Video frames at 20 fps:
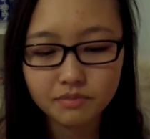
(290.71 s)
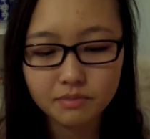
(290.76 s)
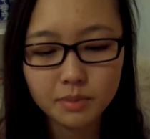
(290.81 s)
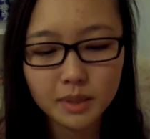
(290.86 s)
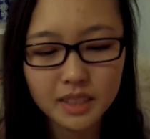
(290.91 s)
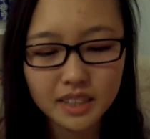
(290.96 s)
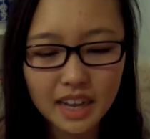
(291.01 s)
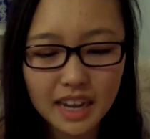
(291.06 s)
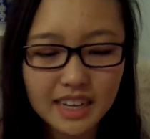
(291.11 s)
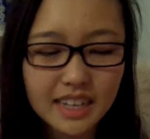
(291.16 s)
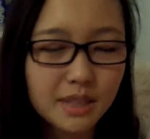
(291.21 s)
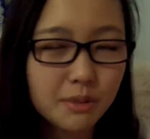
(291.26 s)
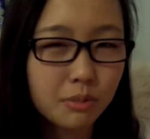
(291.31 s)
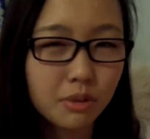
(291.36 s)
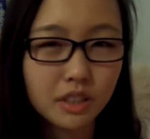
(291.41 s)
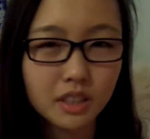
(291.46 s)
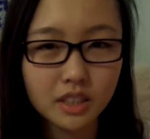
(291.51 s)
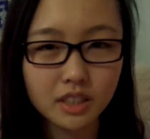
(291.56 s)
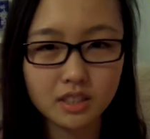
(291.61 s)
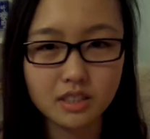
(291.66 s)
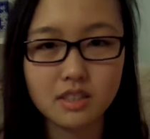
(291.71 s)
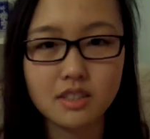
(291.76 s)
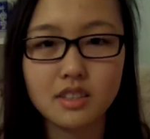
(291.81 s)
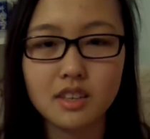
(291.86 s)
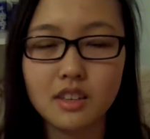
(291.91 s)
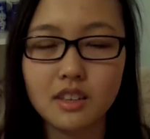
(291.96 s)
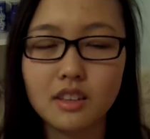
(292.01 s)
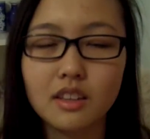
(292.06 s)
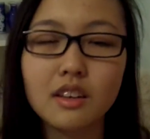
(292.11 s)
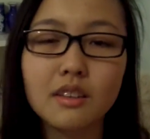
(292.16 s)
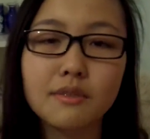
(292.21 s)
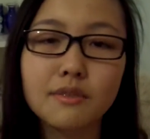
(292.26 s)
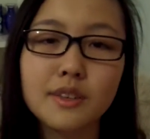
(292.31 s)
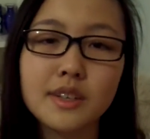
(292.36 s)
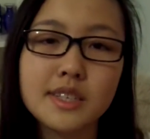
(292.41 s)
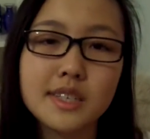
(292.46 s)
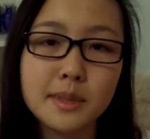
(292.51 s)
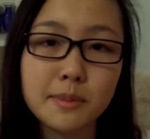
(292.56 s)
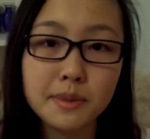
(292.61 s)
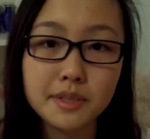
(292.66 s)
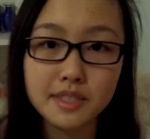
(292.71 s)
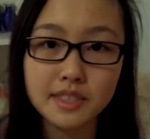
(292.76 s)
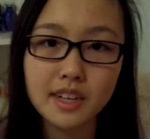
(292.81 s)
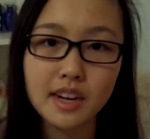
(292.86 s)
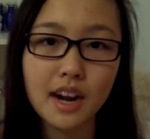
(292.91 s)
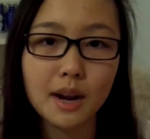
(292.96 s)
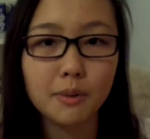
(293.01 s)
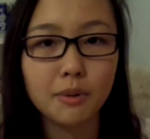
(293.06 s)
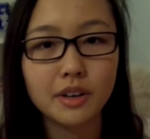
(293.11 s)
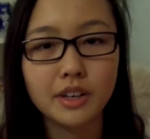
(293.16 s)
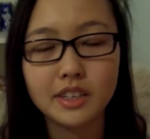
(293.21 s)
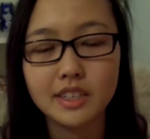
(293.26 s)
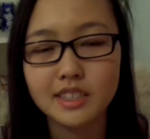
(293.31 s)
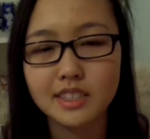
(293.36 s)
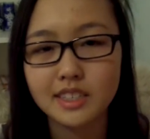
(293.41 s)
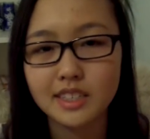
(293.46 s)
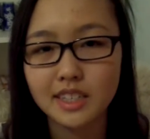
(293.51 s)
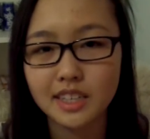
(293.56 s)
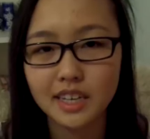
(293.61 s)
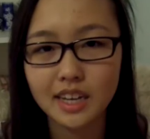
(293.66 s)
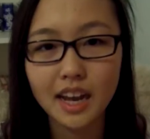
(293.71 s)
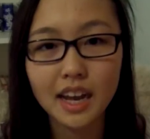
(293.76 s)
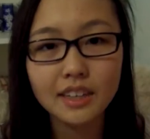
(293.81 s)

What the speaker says: But I didn't really get to see the exhibits that I wanted to see.